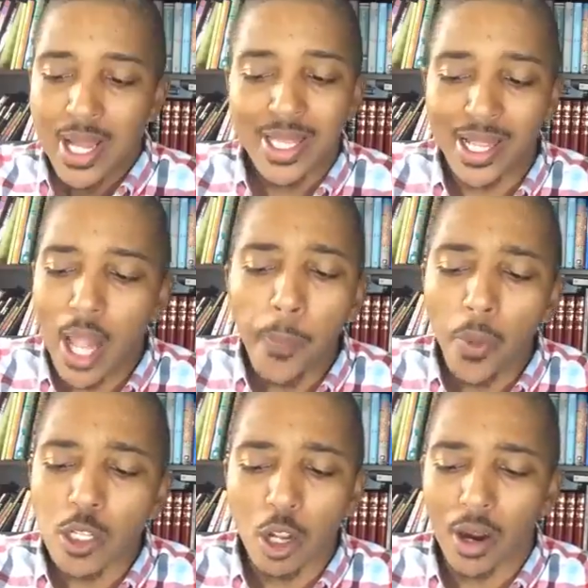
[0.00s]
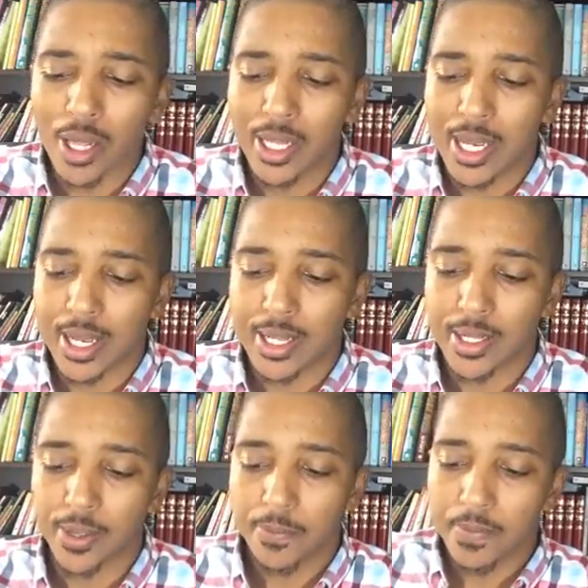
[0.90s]
the lepers are
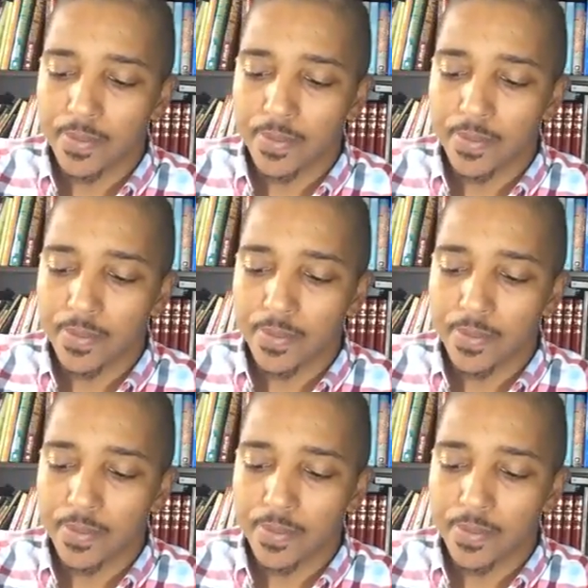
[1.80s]
cleansed,